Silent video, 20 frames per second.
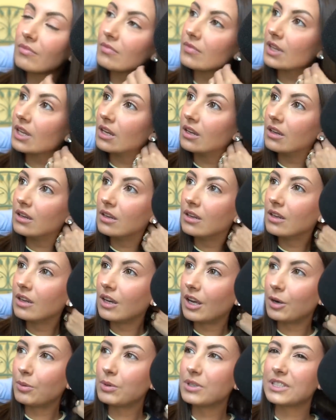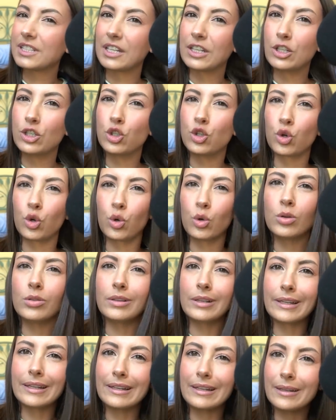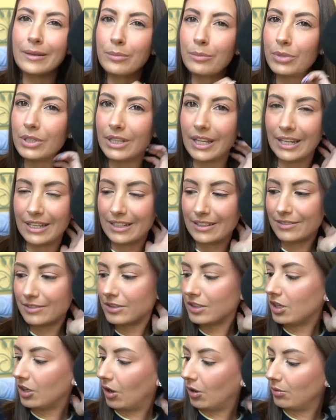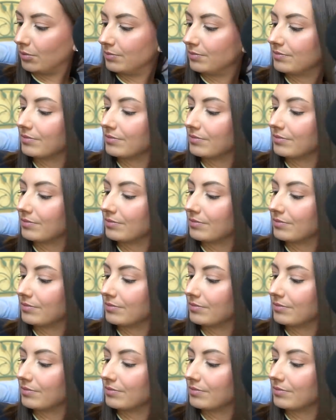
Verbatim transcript: I don't want to say girly, but like, you know,